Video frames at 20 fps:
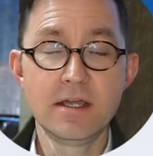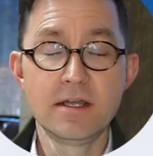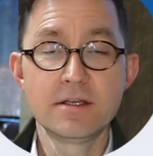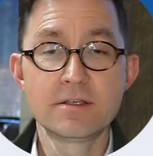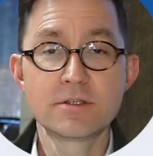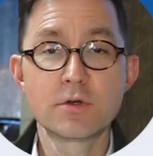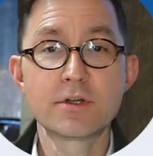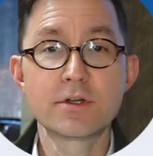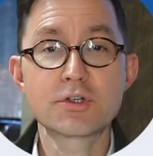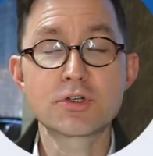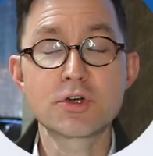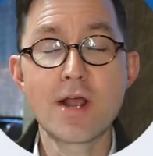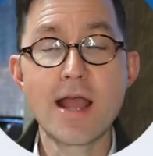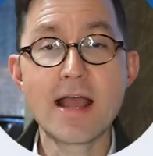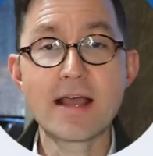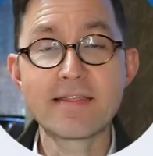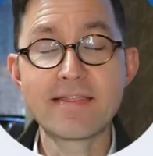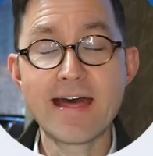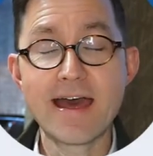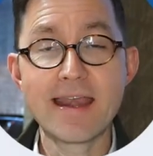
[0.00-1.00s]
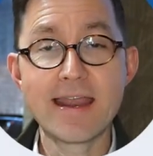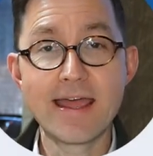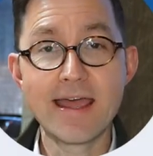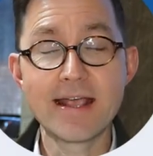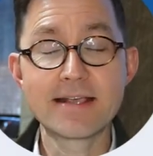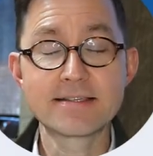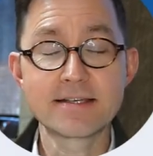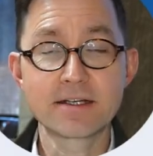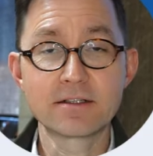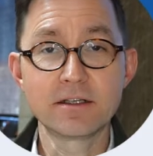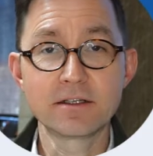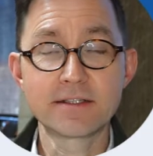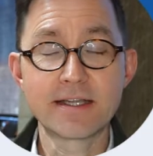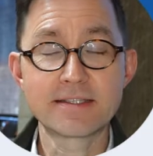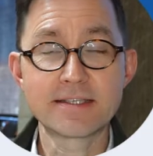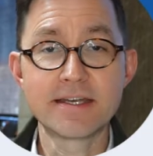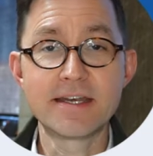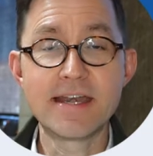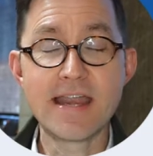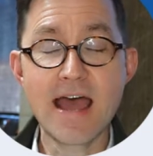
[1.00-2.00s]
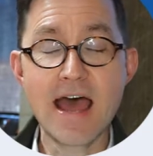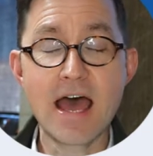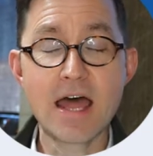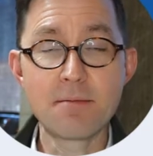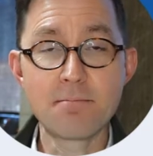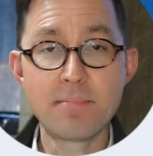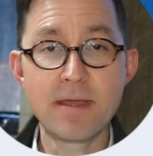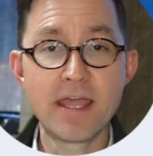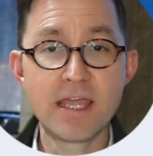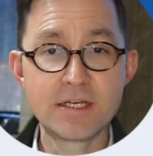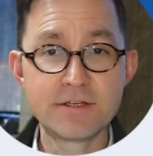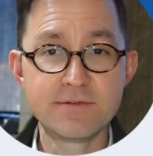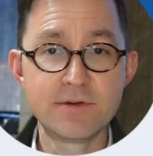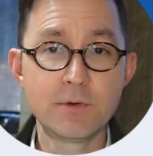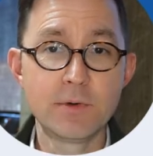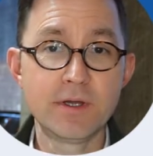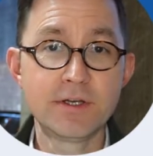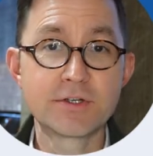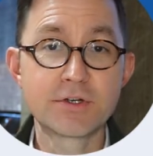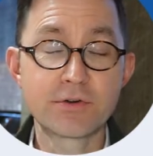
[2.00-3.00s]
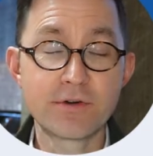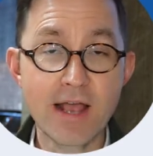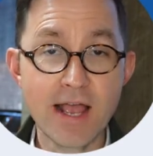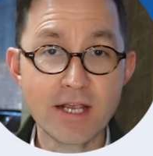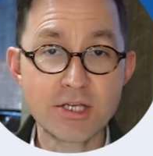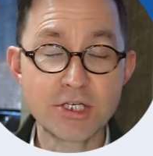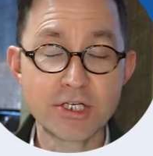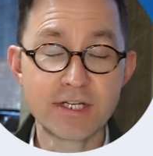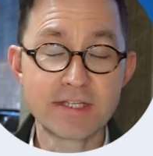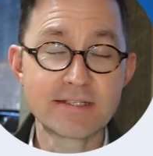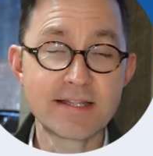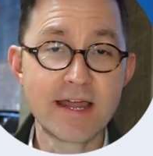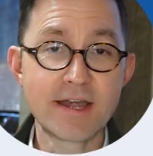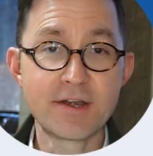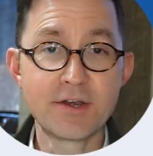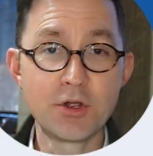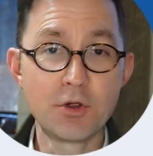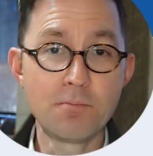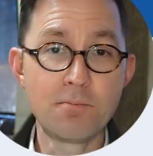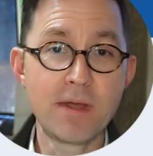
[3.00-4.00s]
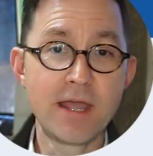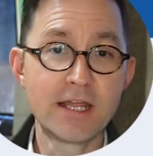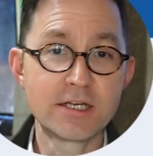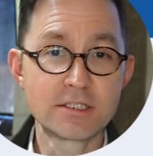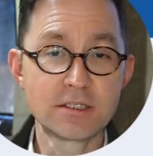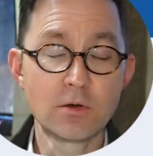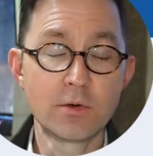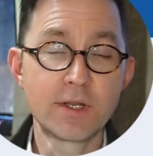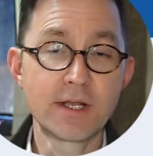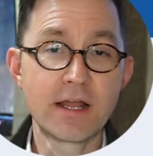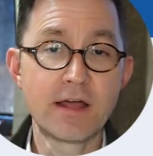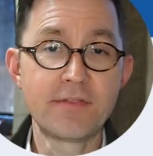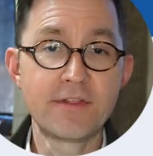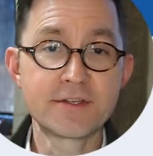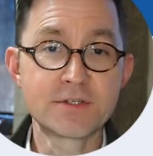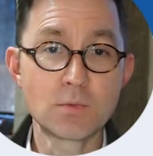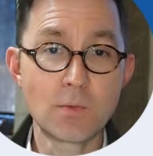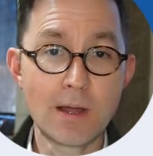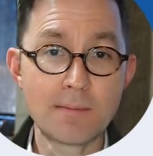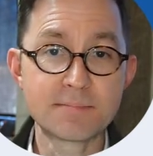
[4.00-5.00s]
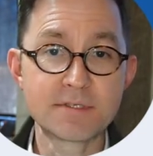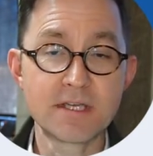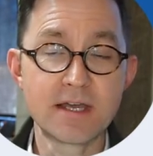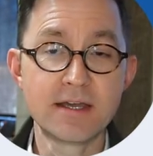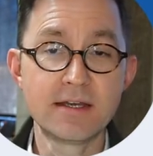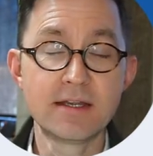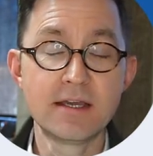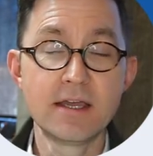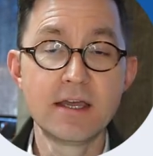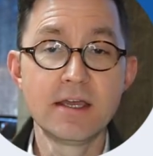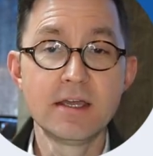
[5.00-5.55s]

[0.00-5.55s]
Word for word: So to track that exit click, that's a non-page view interaction. It's not a new page loading on this website.